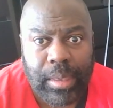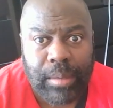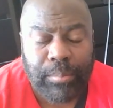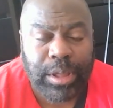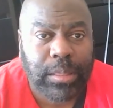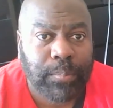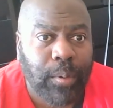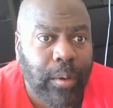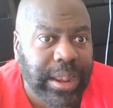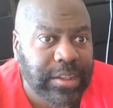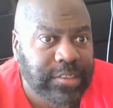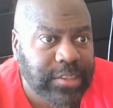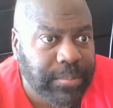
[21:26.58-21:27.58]
But the
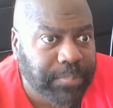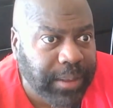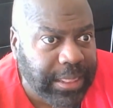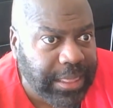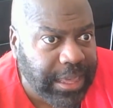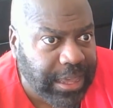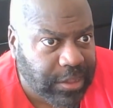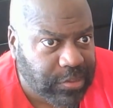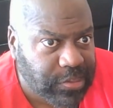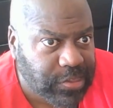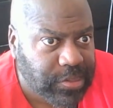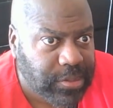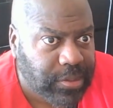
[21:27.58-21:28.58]
point is simply
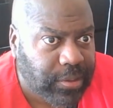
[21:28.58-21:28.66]
this.